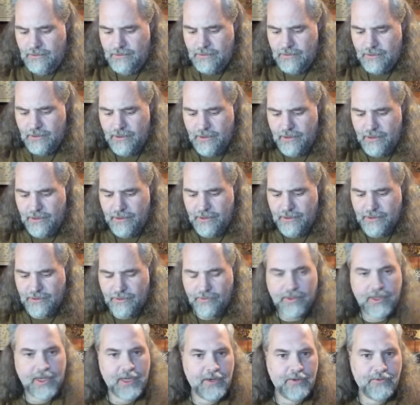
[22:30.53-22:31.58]

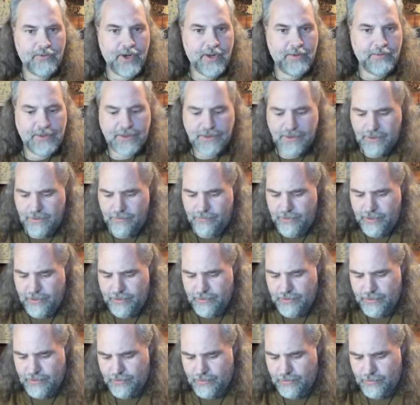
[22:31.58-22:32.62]
So we got to wrap this up
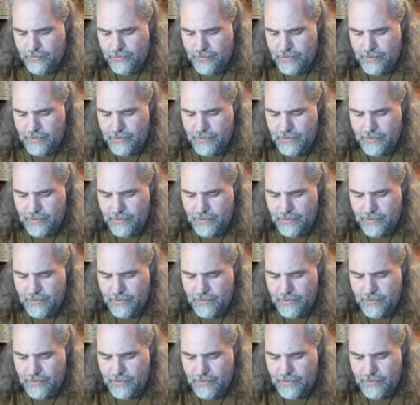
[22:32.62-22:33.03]
real soon.